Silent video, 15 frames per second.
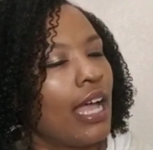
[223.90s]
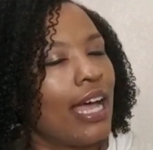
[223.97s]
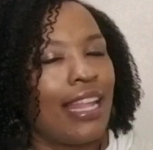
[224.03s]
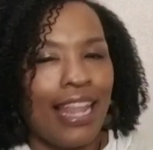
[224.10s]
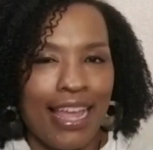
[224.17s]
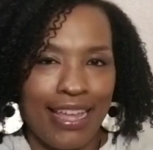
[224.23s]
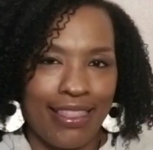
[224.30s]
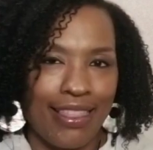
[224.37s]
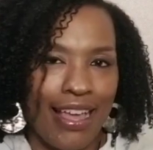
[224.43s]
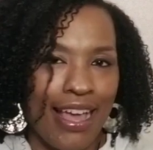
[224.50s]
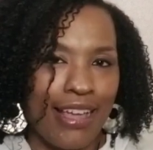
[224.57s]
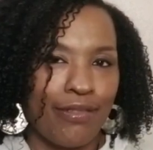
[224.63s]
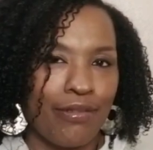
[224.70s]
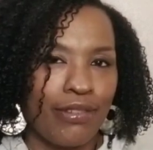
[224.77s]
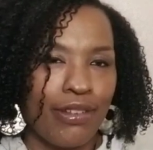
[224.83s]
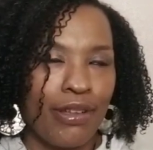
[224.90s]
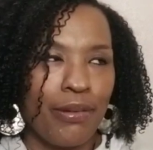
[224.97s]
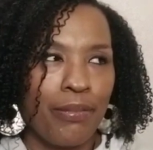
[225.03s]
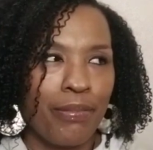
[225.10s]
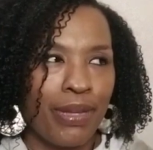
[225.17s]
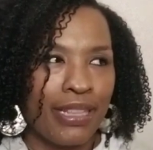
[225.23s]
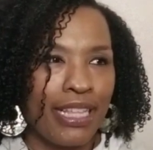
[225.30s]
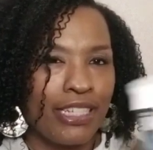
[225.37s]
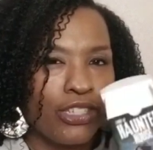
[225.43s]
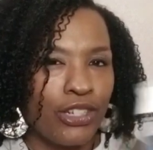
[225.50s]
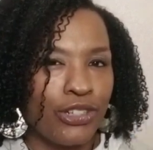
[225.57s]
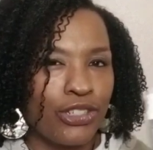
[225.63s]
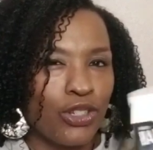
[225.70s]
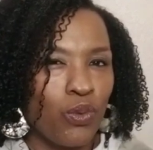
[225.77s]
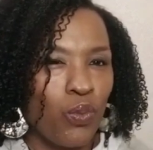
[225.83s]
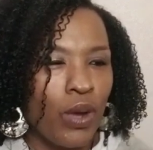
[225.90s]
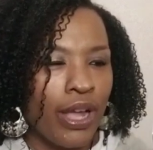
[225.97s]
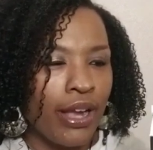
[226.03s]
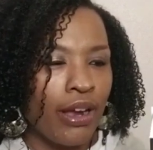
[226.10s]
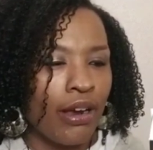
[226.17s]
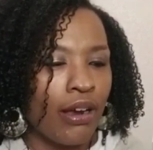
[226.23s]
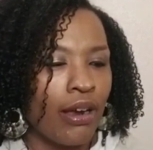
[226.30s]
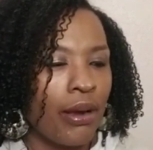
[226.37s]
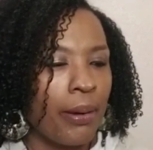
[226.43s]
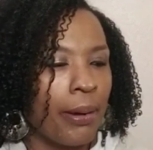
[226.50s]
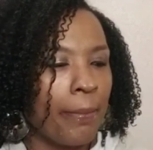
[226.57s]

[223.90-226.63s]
I like that, but they start to wear.